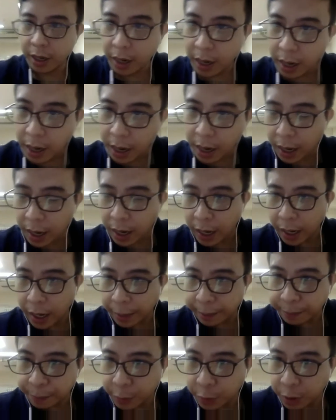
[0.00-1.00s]

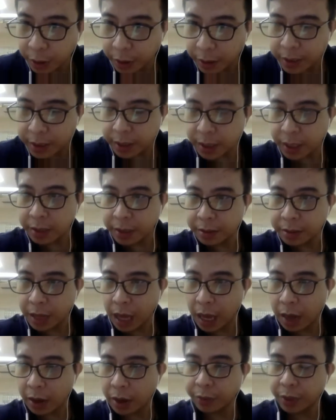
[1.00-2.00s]

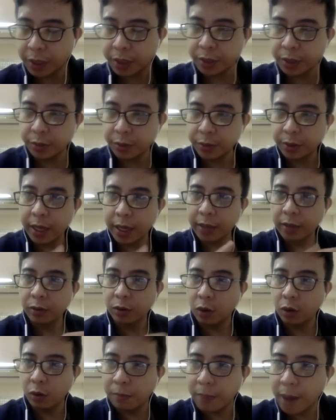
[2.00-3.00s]
I just would like to
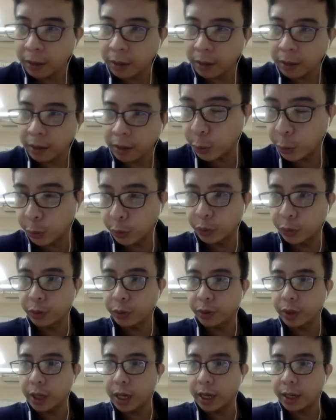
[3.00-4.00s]
go back
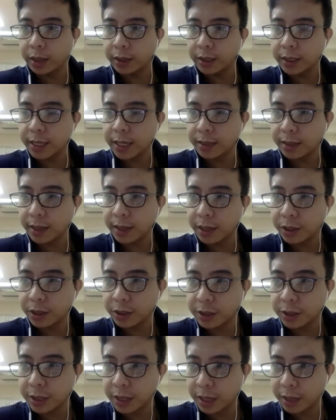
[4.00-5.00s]
to the
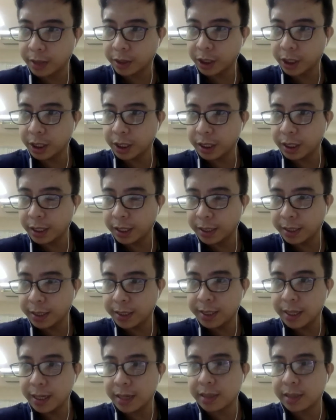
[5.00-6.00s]
citations and journal
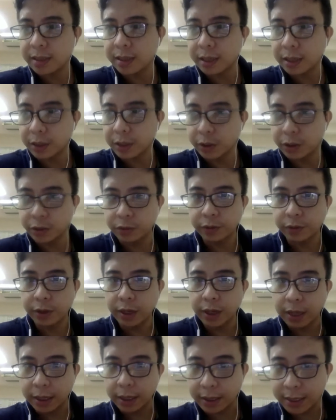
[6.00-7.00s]
indices that you
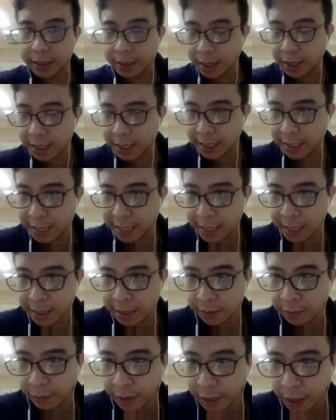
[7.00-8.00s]
discussed
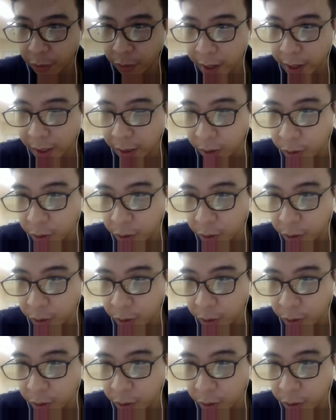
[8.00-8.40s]
extensively a while ago.